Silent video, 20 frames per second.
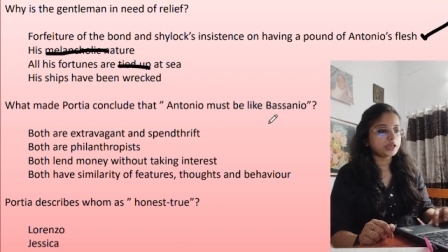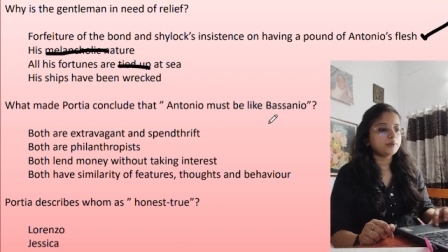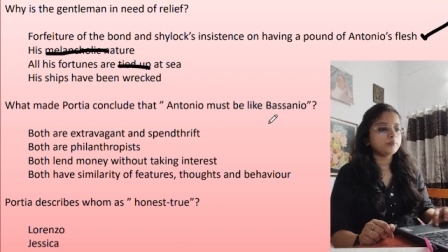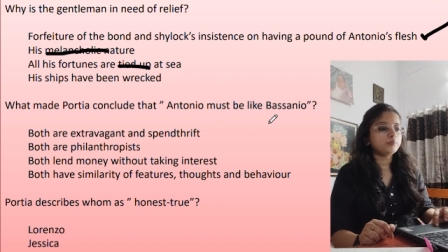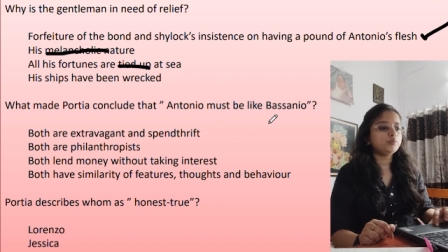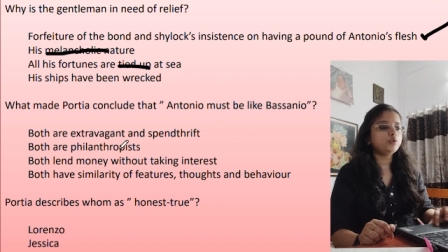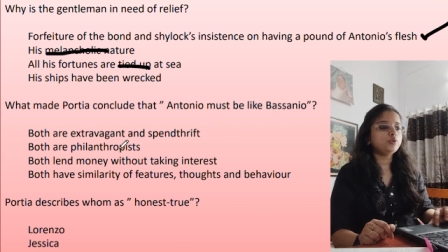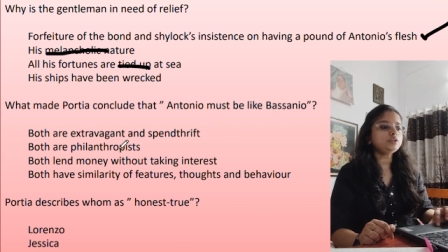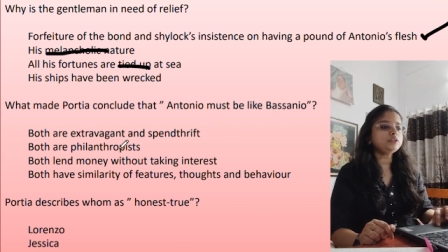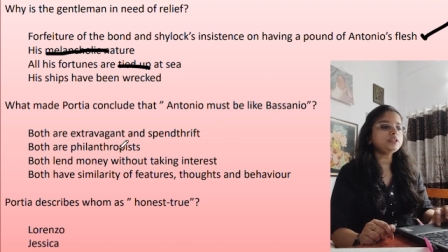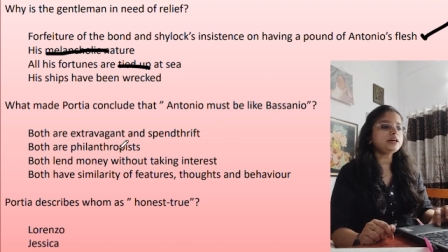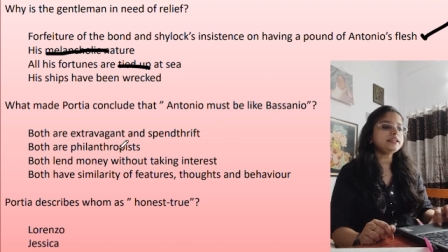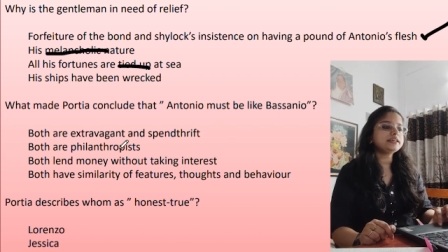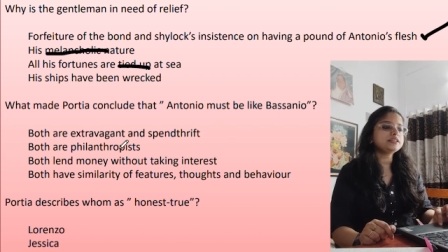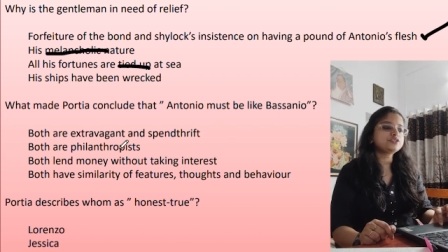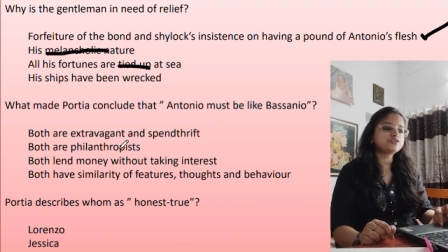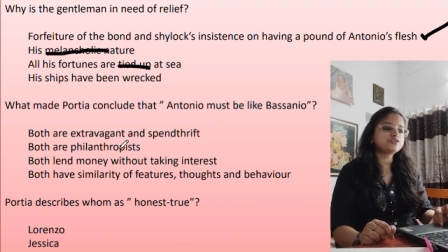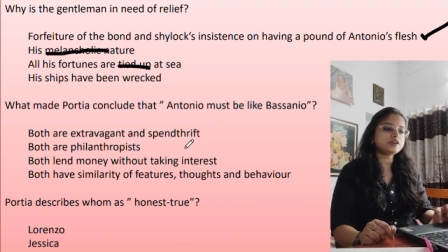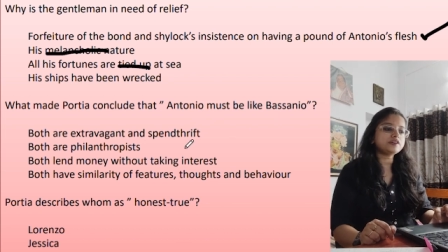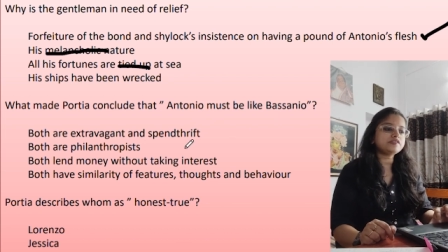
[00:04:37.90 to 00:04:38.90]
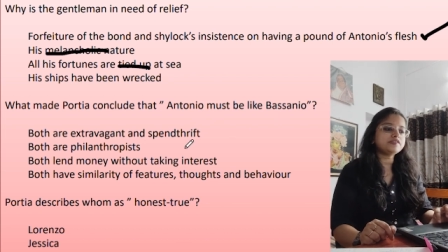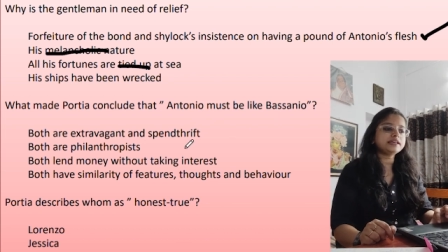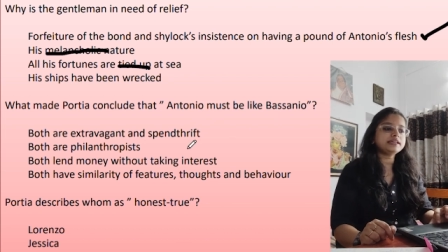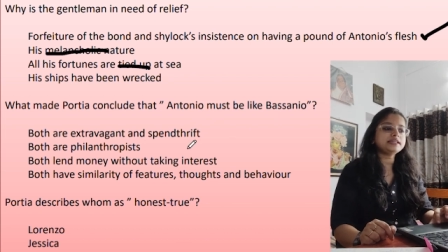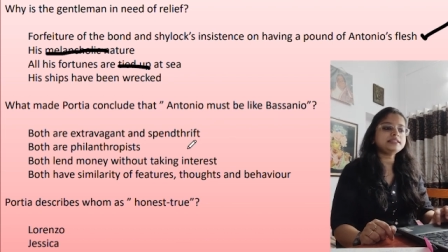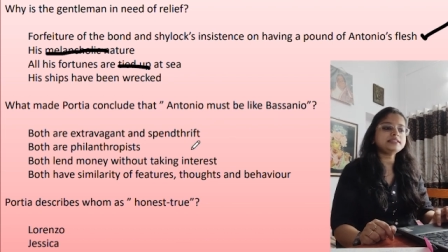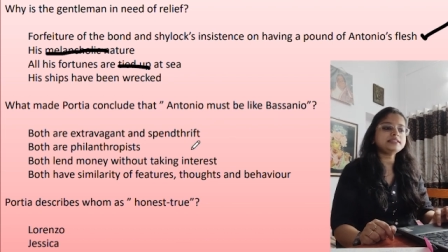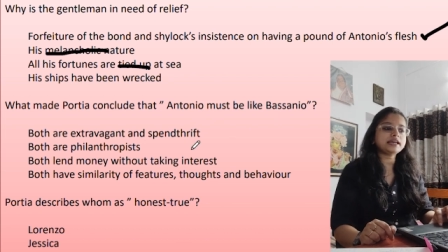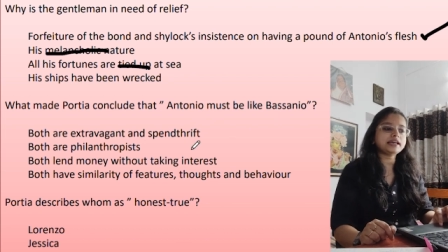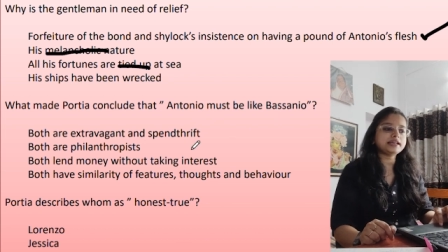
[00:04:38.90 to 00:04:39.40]
Both are
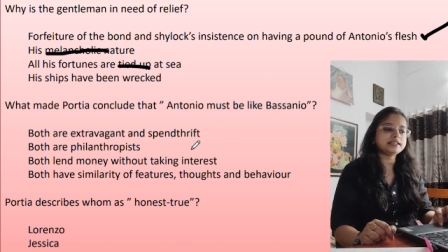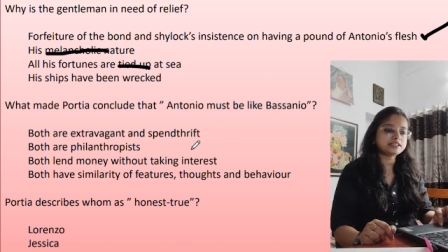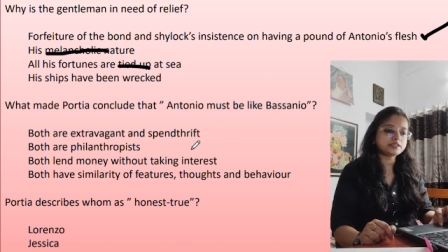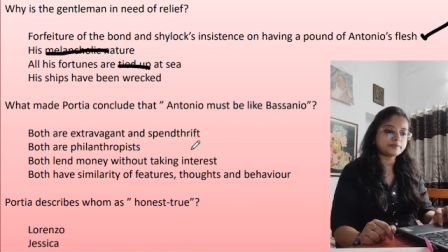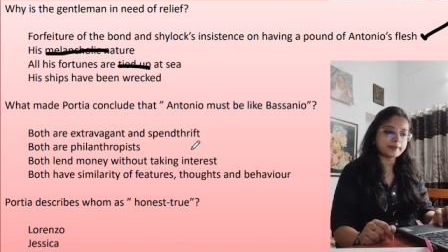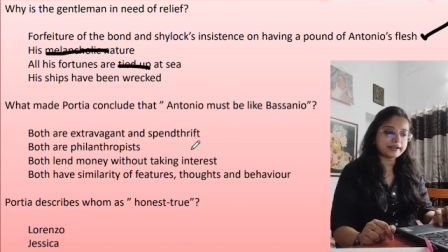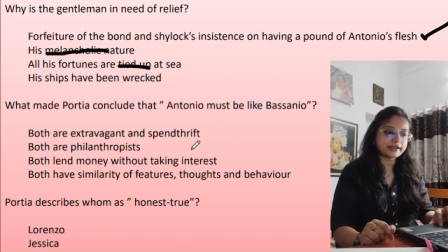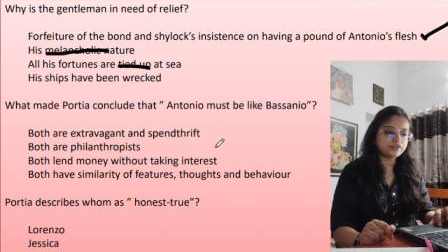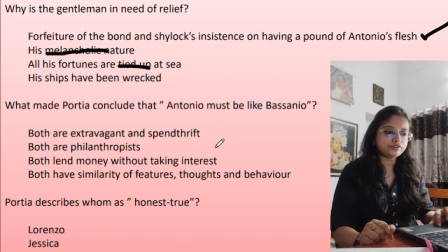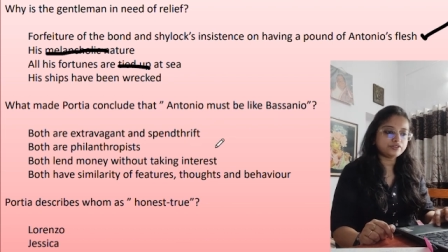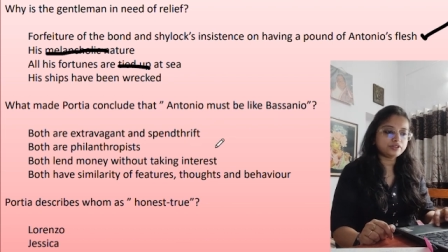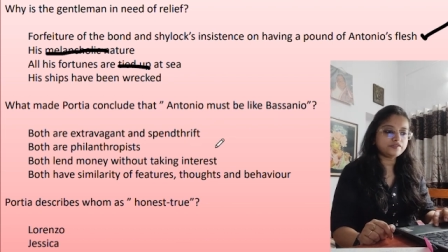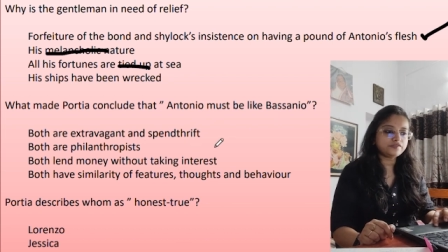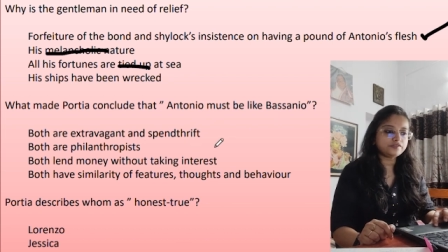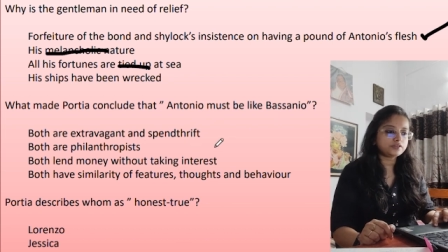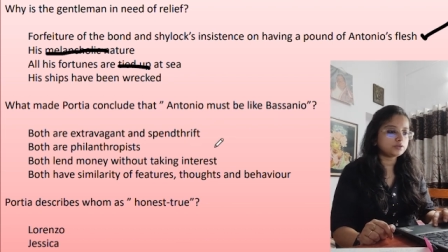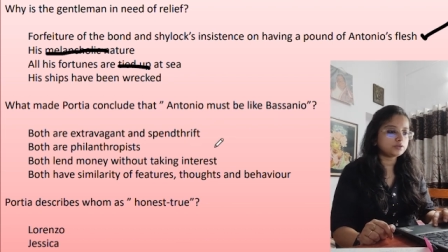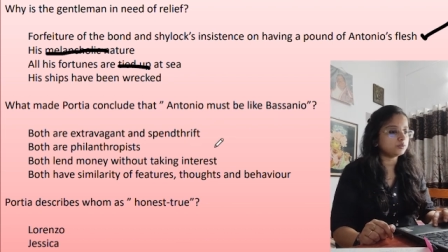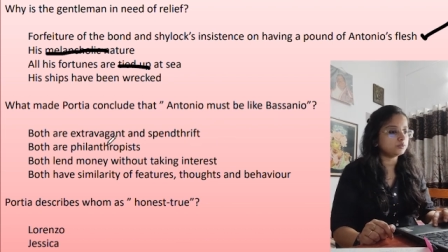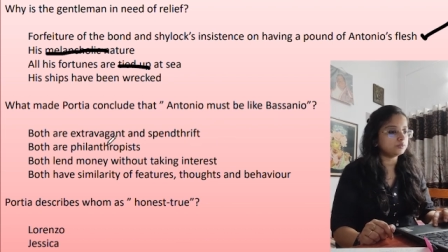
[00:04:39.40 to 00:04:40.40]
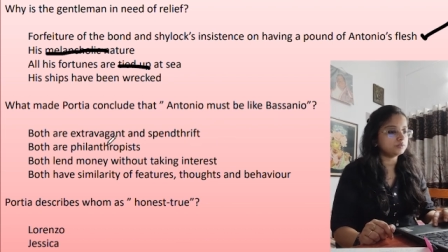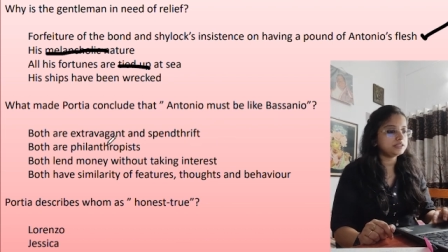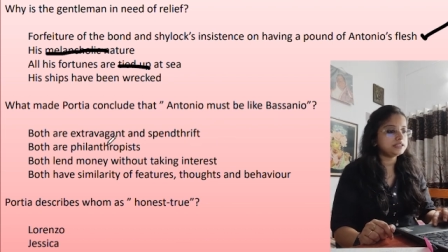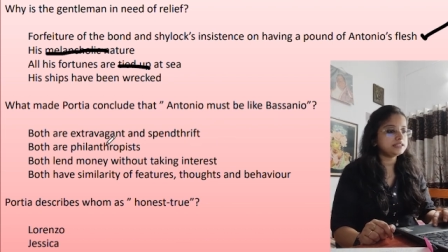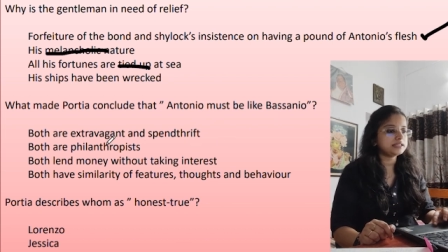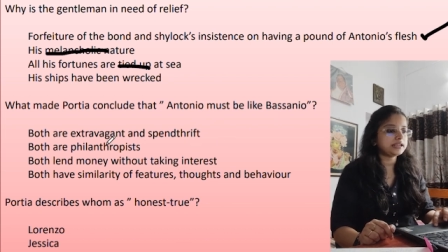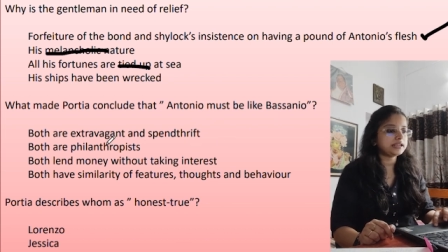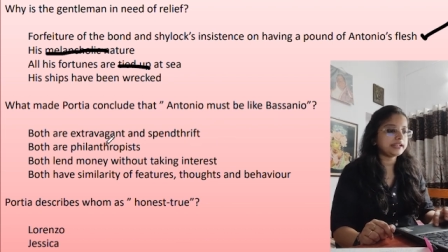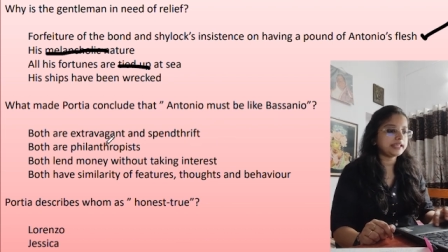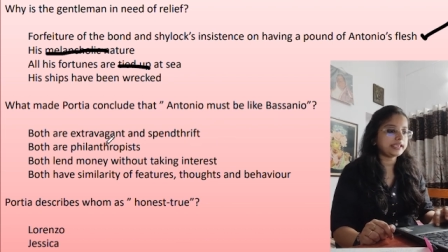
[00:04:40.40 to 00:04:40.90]
extravagant and spendthrift? No,
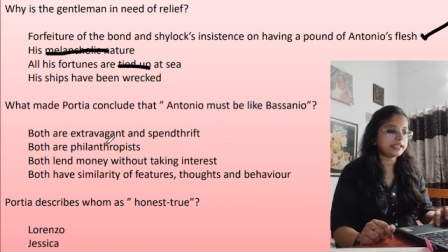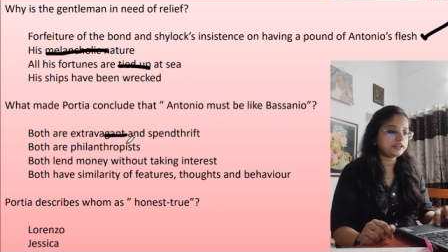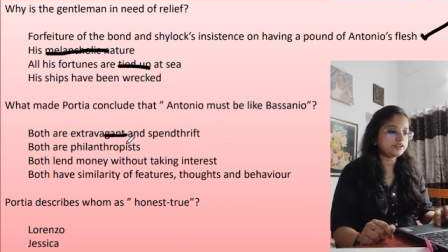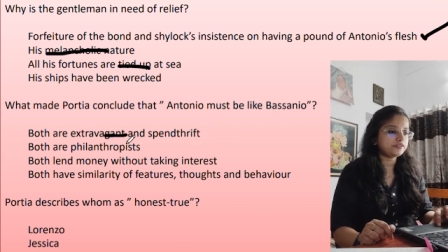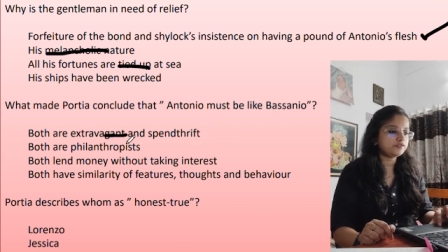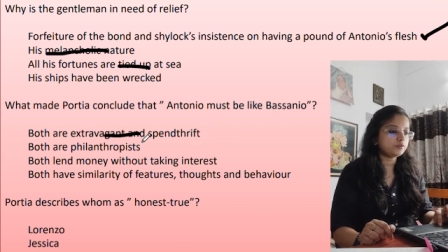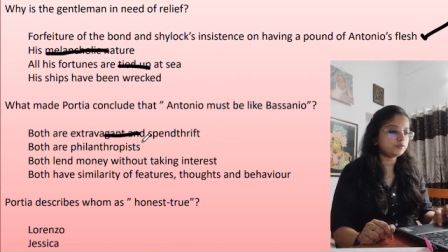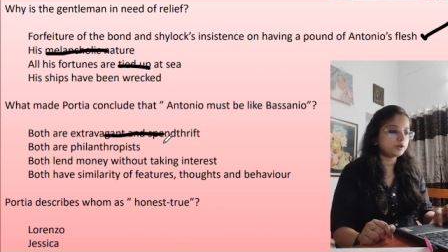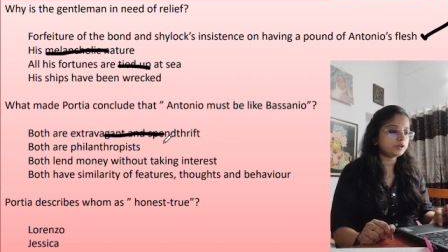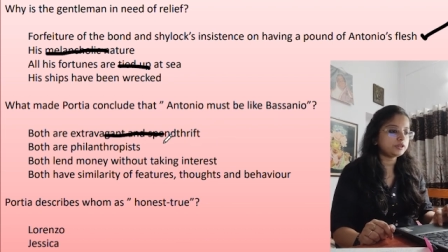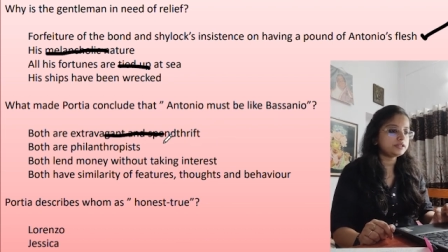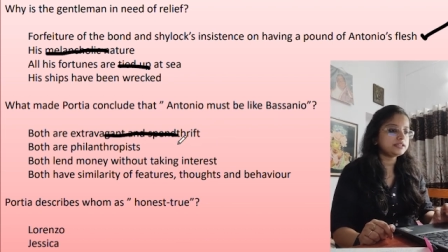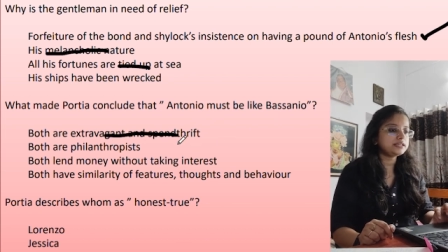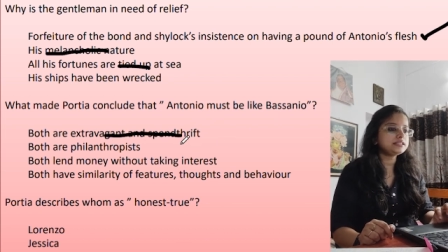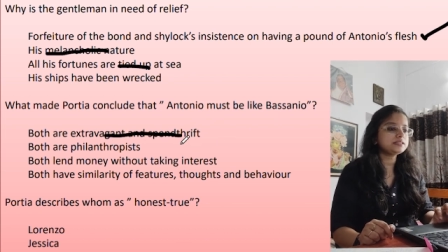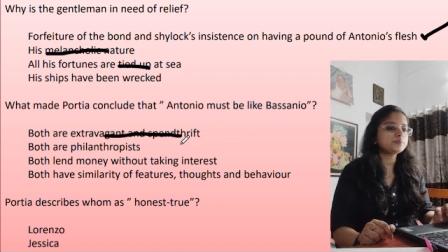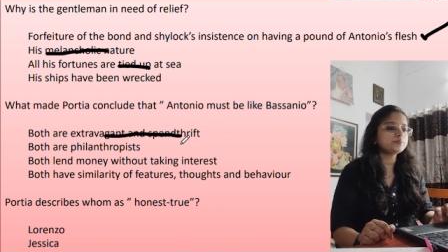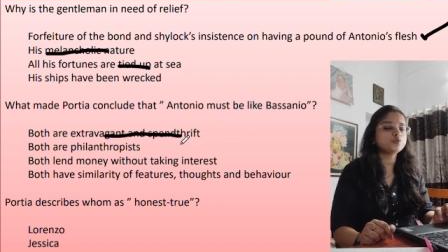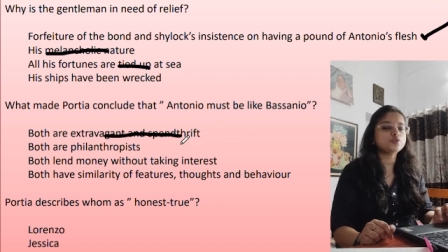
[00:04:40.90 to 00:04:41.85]
these are negative qualities.